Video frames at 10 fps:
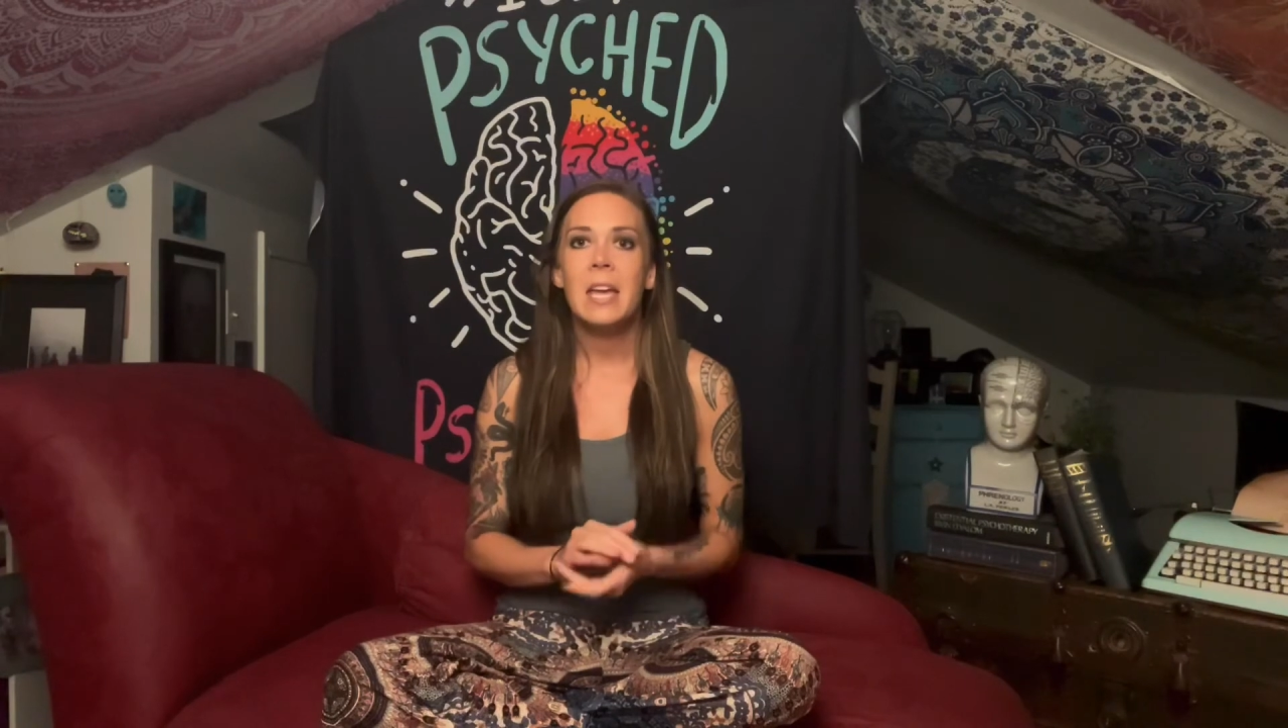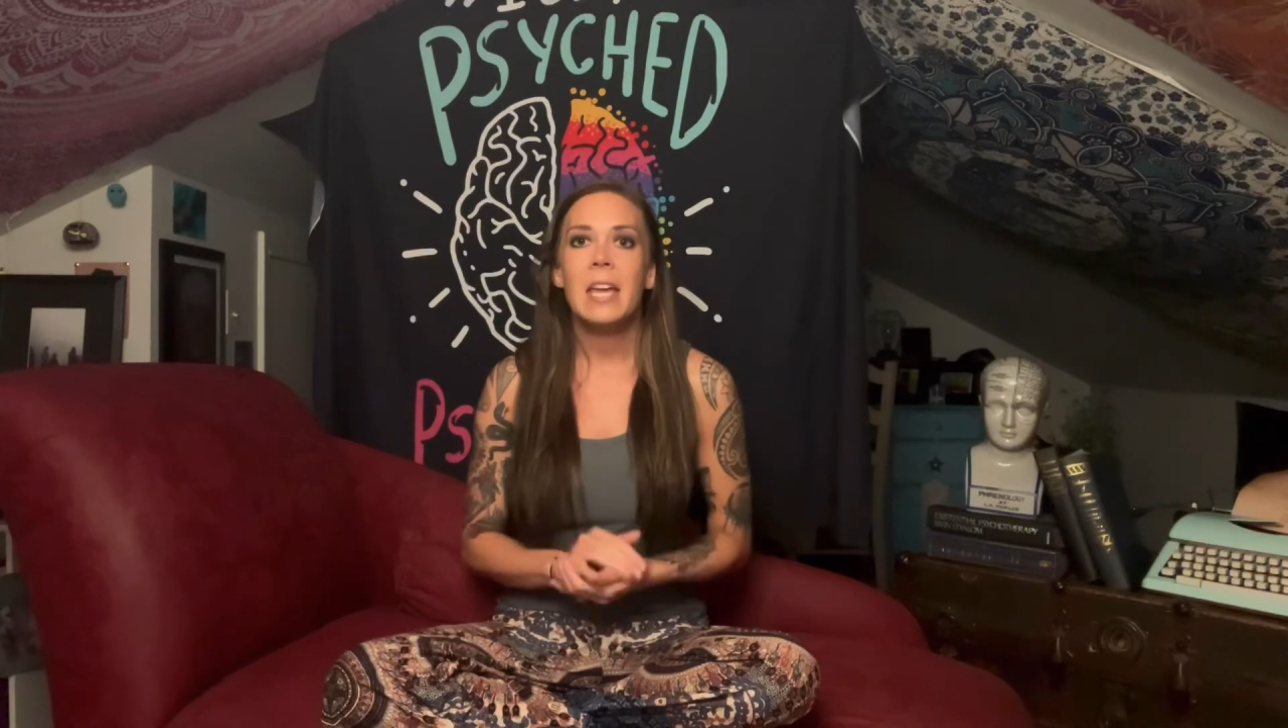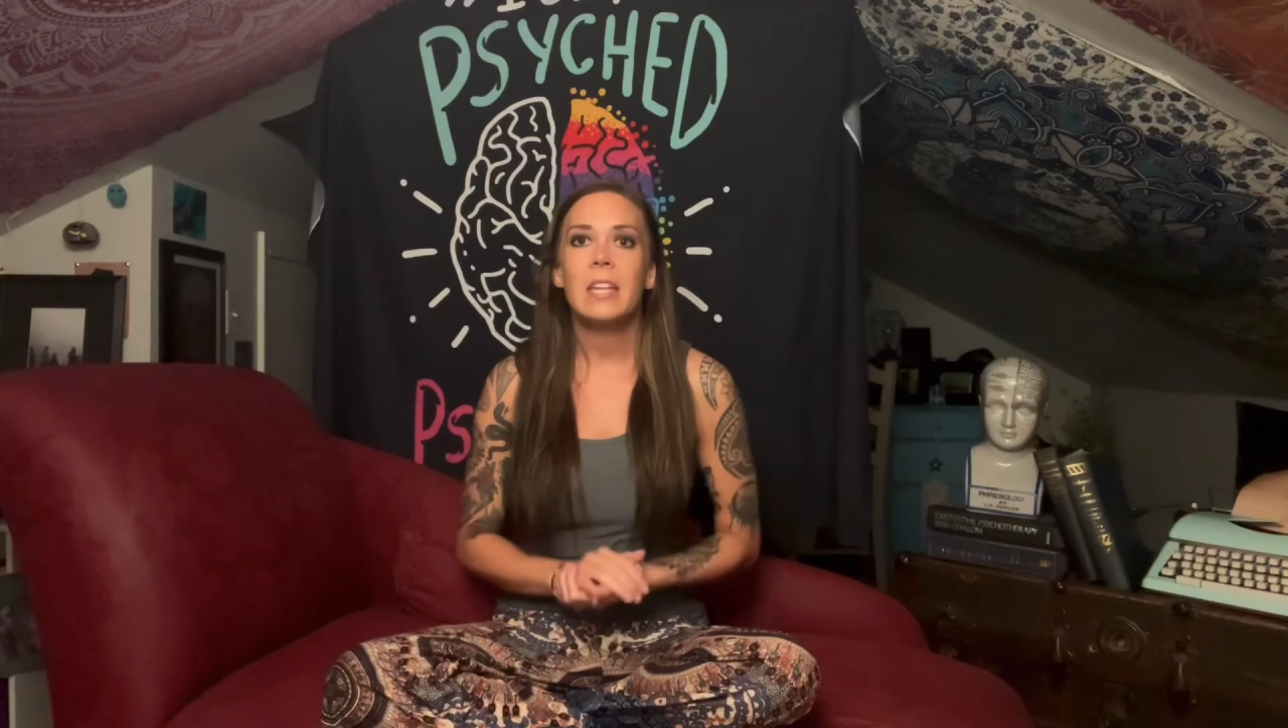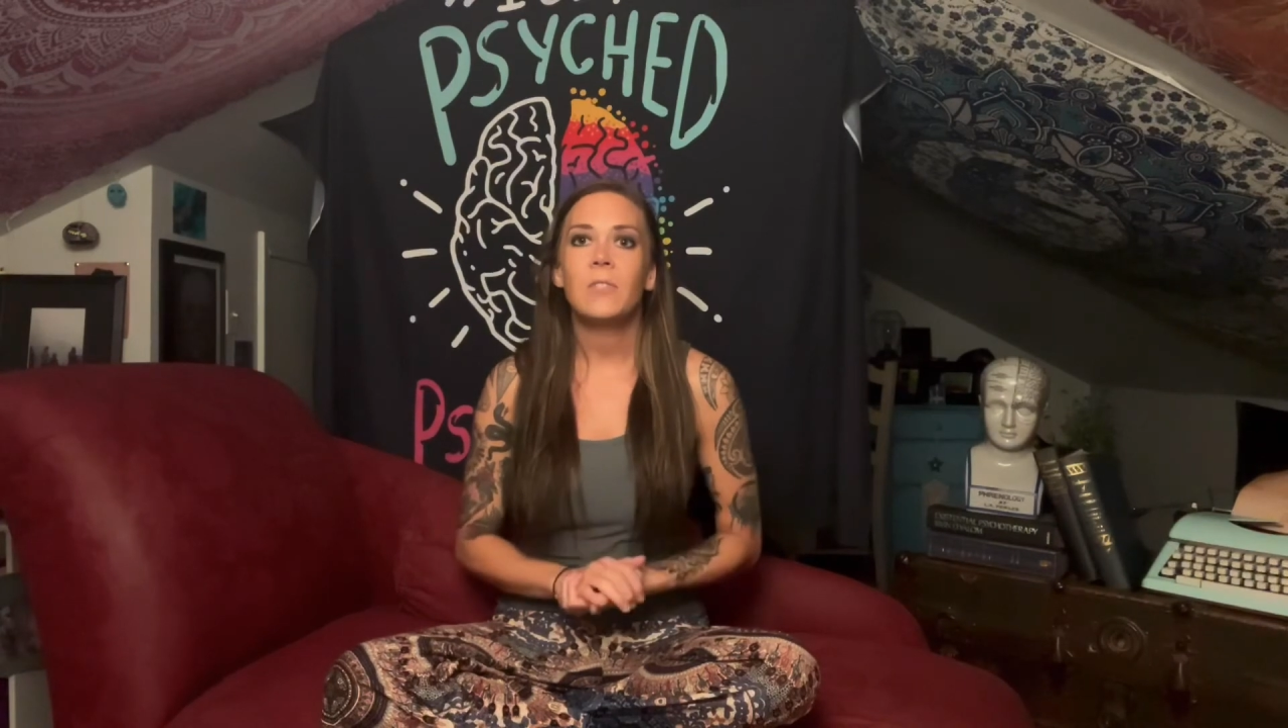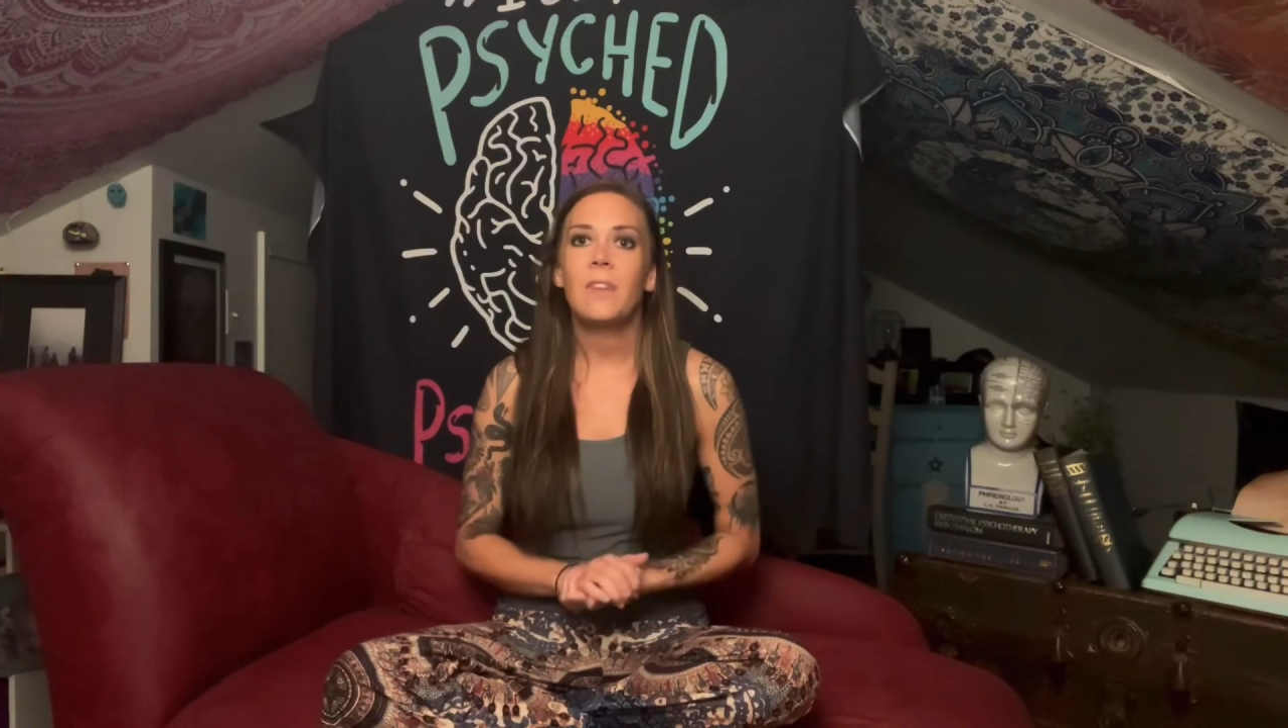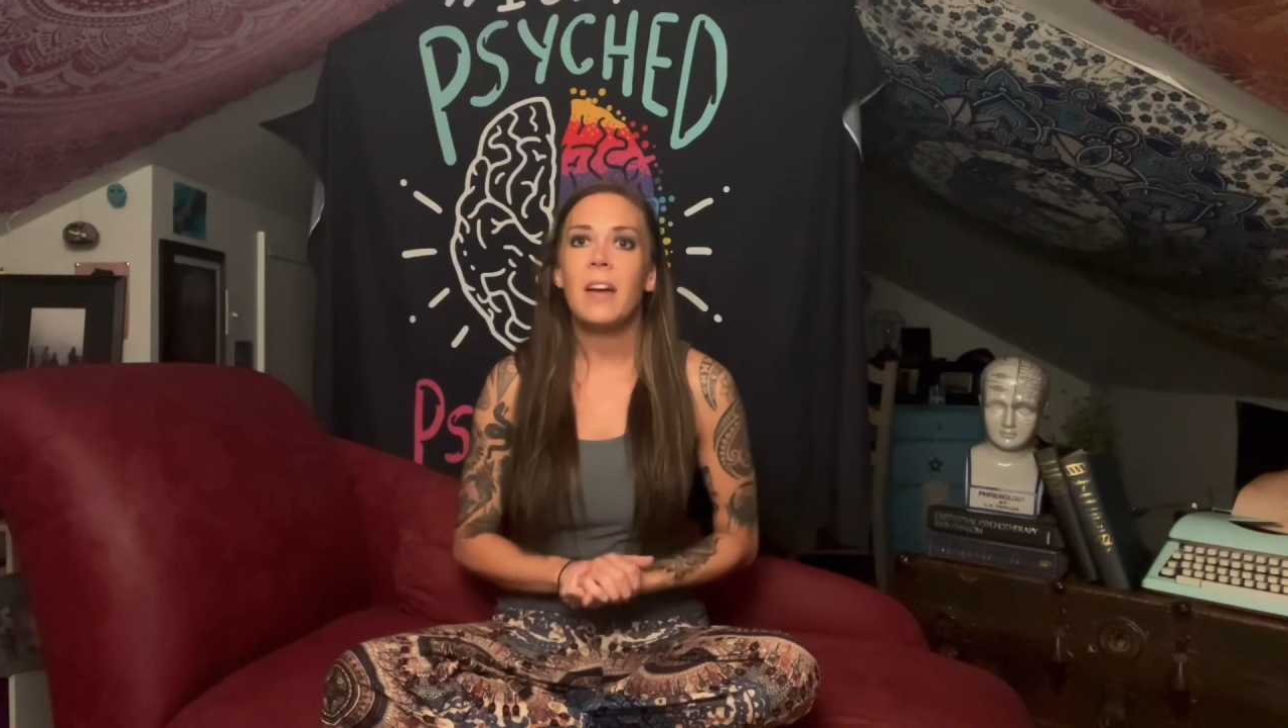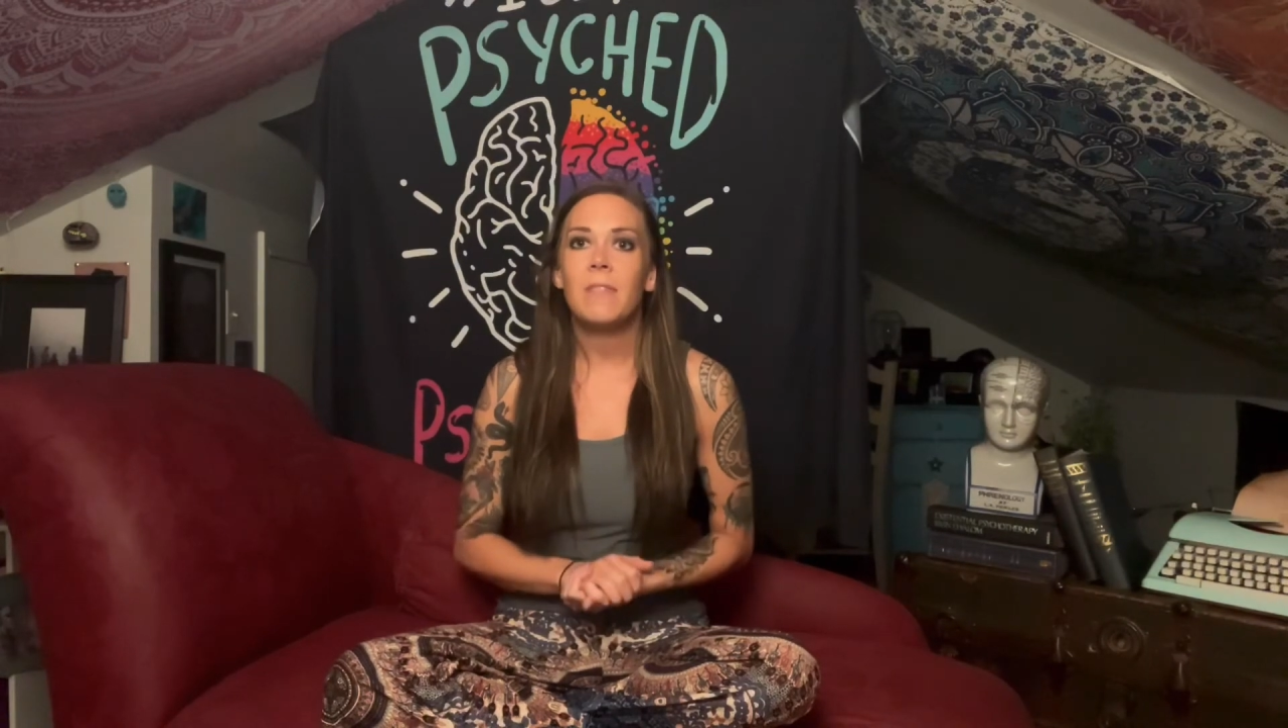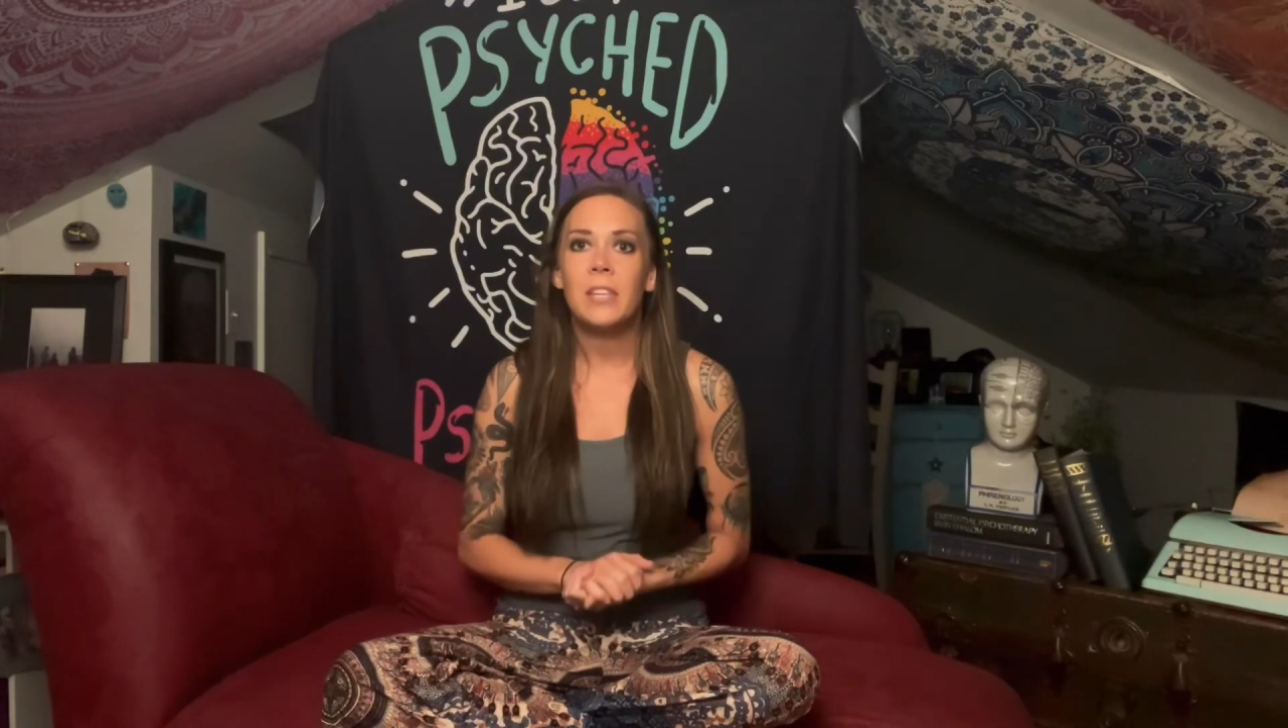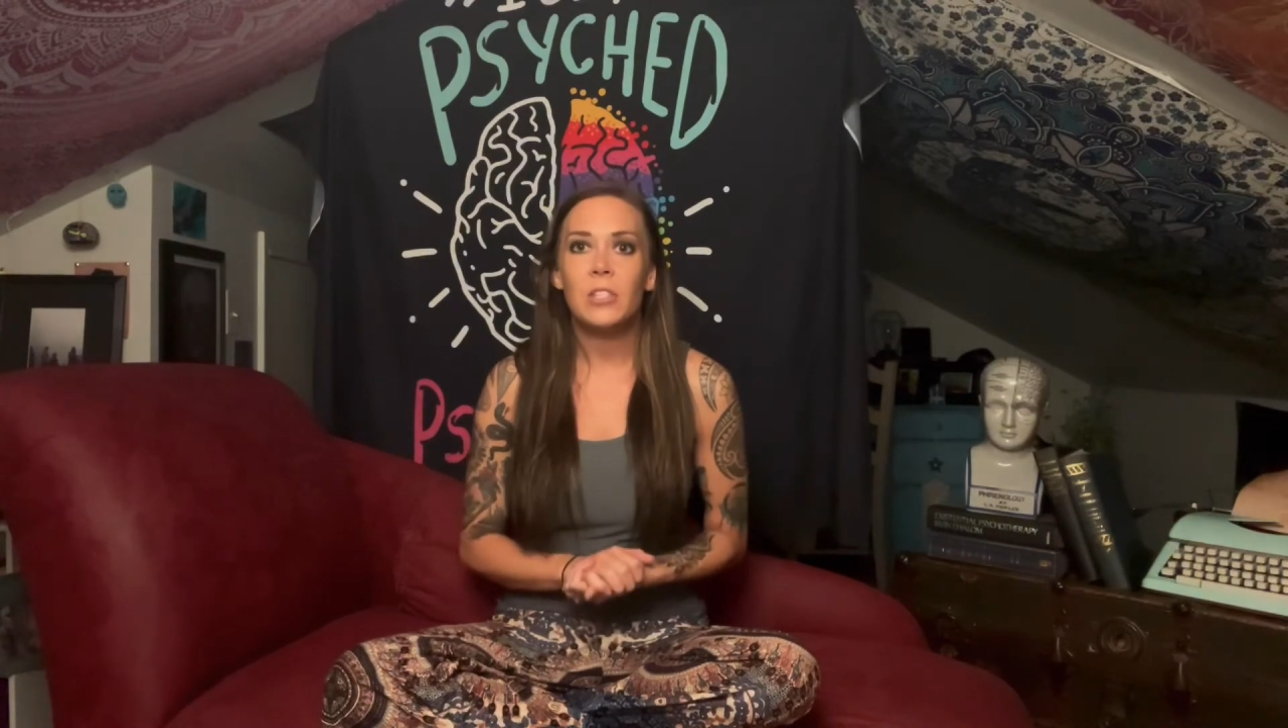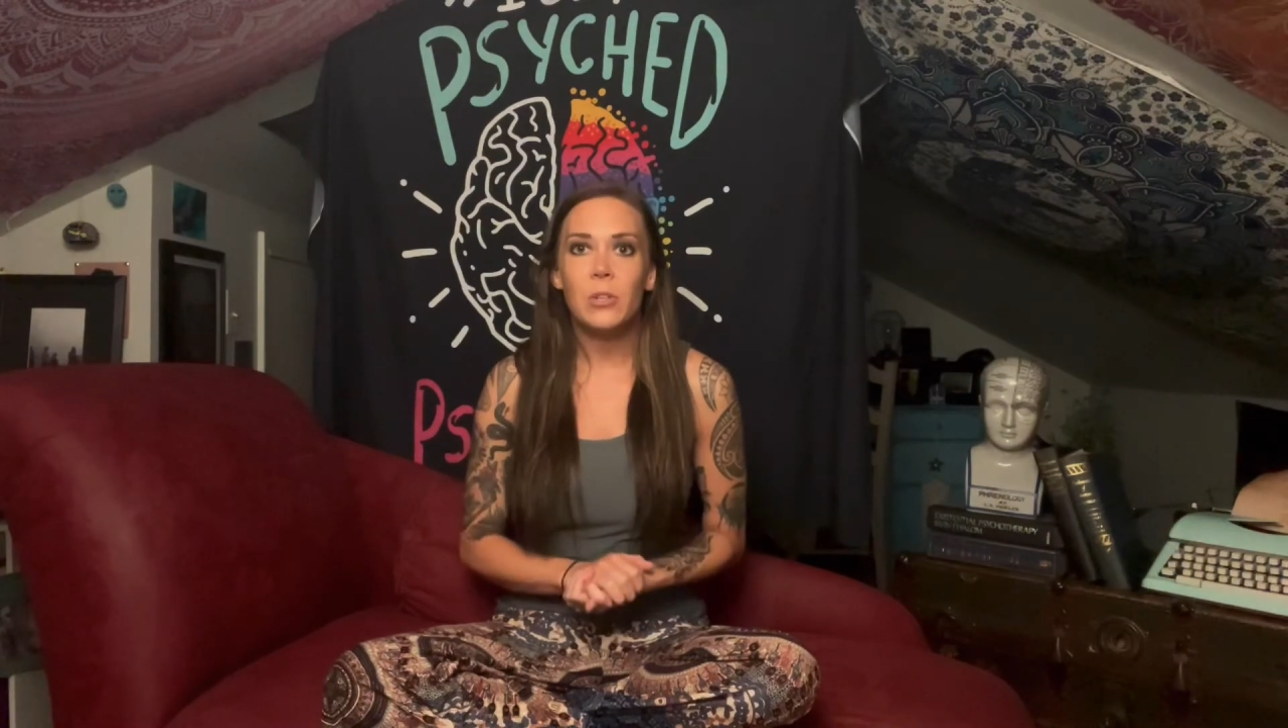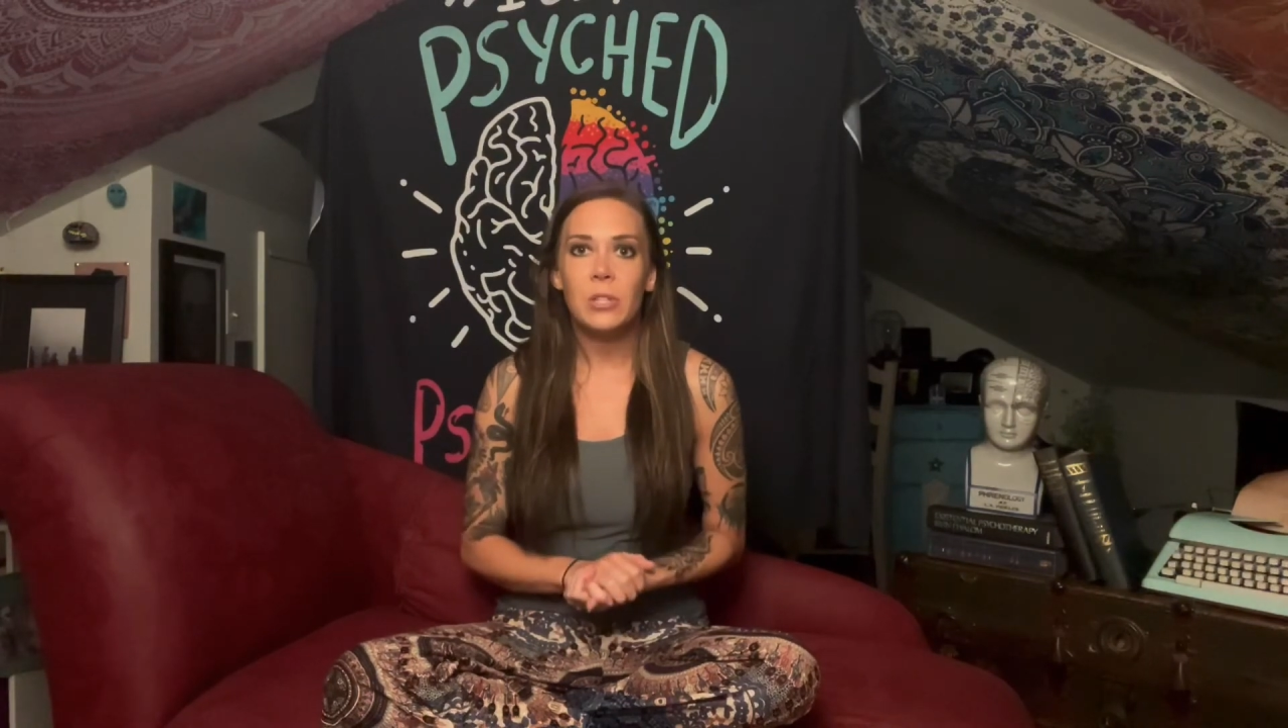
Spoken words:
is 5 things you